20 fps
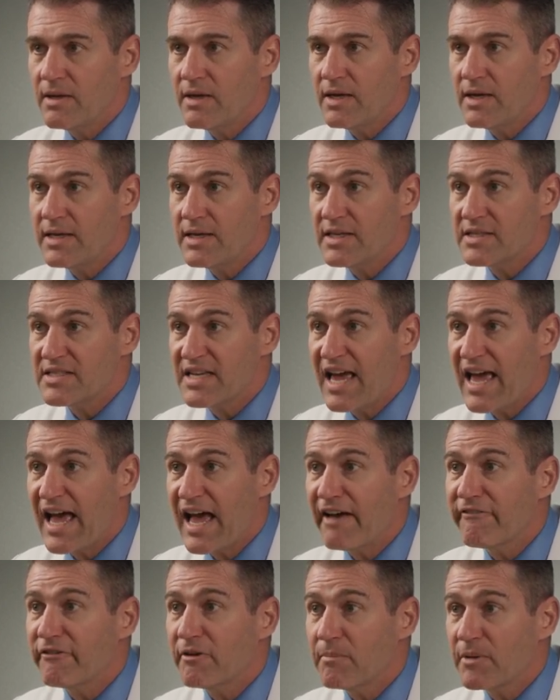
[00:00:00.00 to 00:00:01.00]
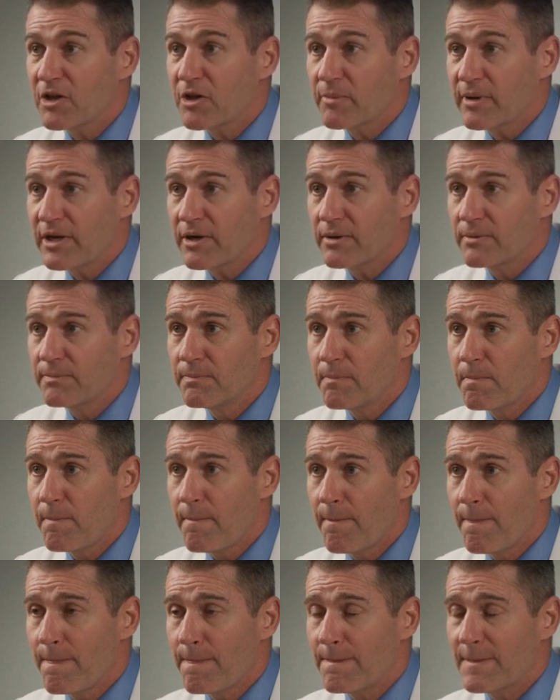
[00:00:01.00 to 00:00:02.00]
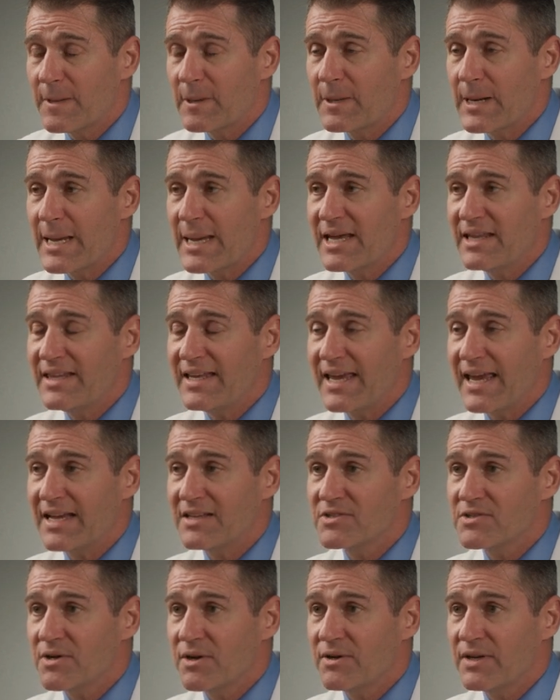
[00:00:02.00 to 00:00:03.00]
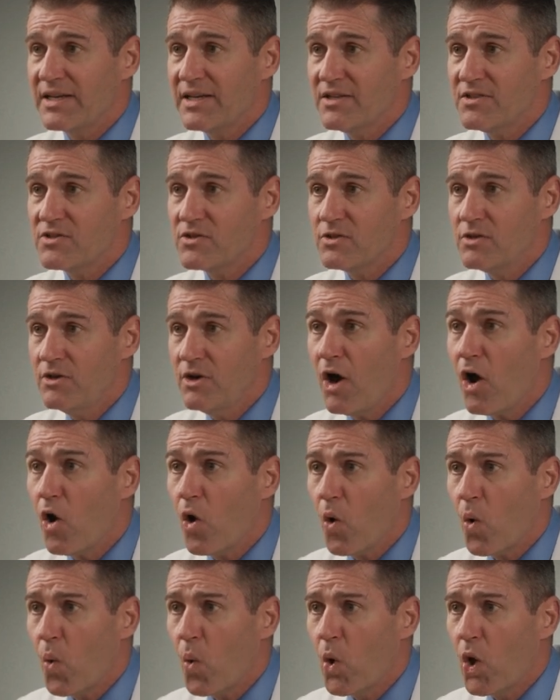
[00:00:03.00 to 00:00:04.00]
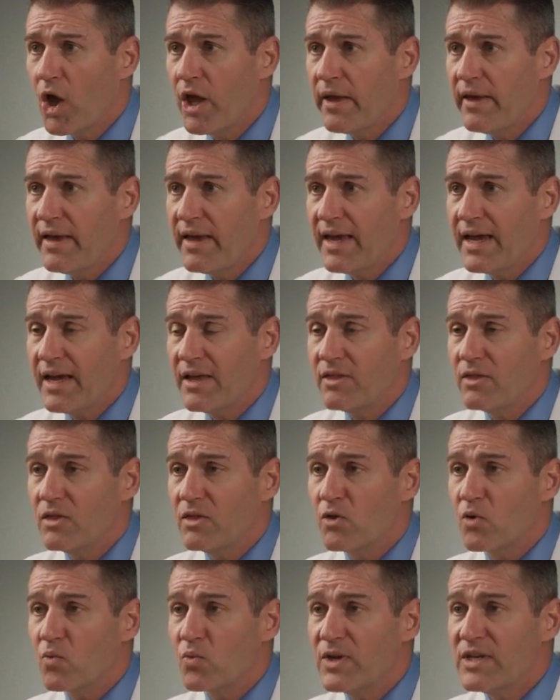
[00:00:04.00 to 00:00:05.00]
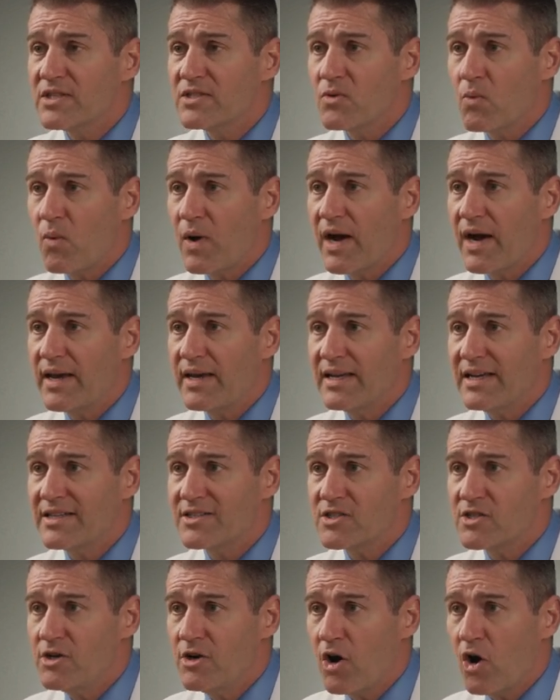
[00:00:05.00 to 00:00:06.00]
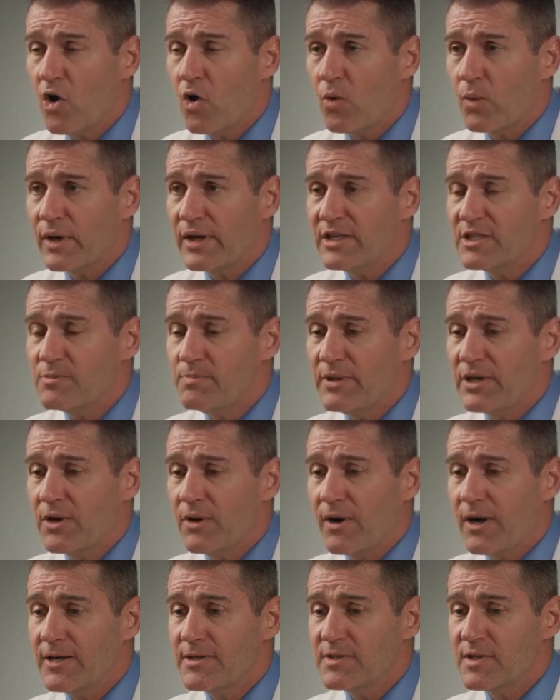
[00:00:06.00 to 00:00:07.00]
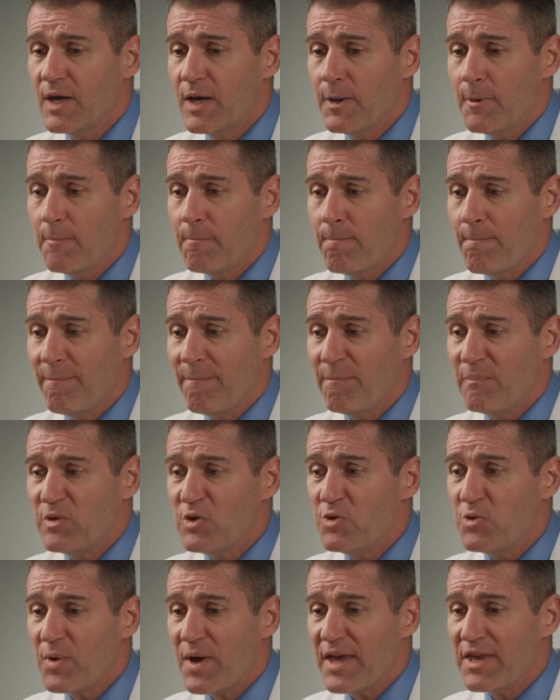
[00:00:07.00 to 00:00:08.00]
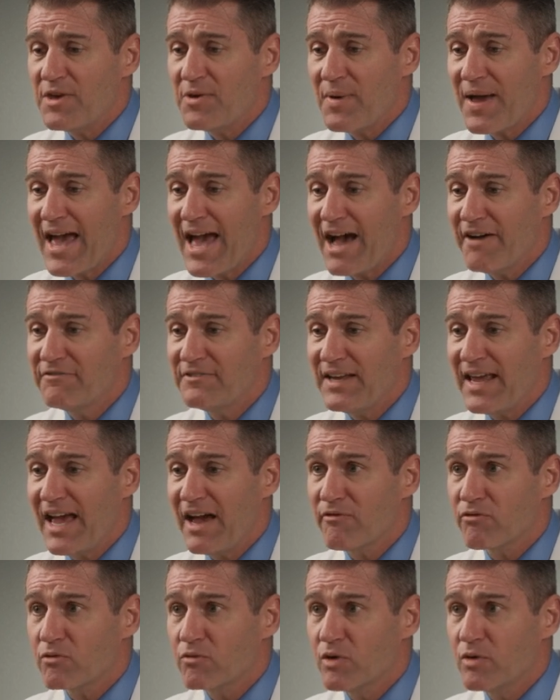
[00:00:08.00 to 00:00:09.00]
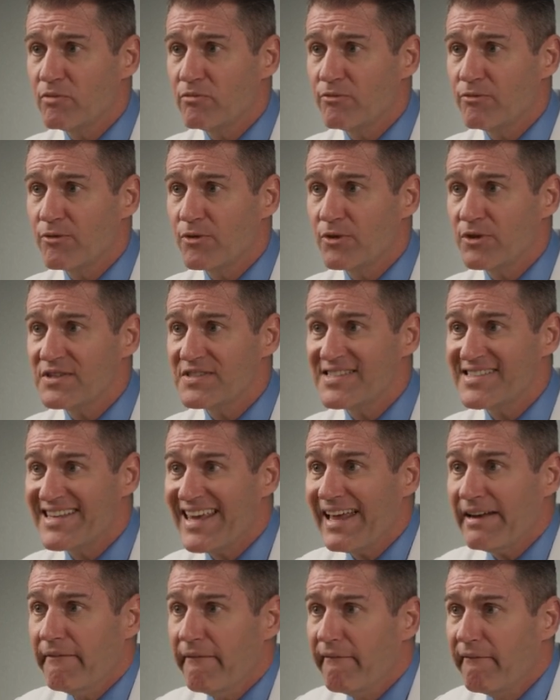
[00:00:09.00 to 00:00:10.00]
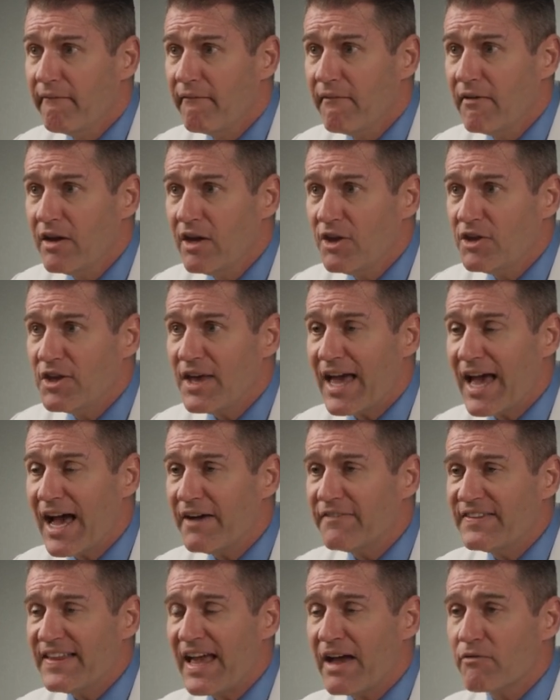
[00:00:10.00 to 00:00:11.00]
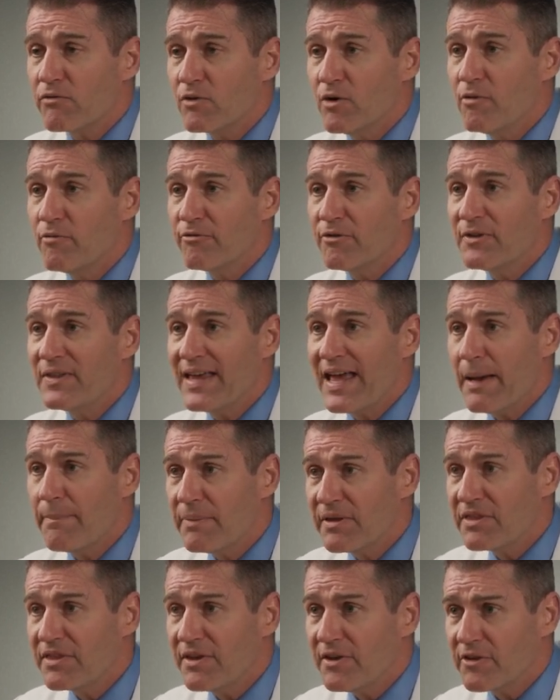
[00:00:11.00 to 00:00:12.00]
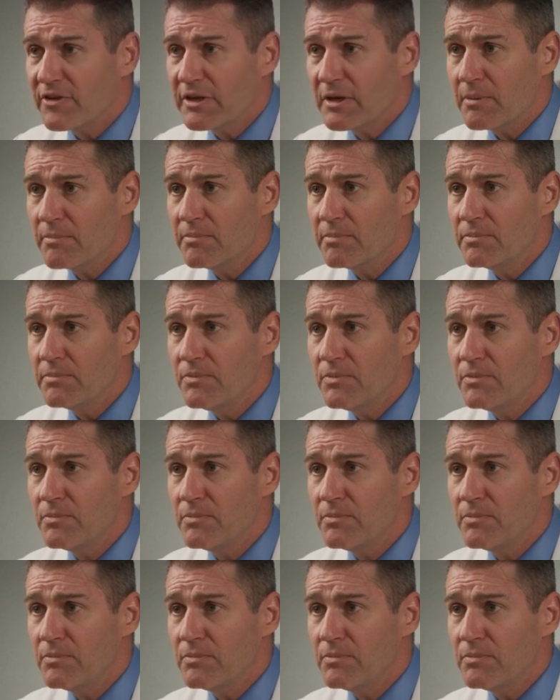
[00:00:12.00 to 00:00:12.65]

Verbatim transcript: It's a half a millimeter, all right? And the answer is no. And the reason why it's no is because you you have to have room for the skin. You have to have room for the epithelium.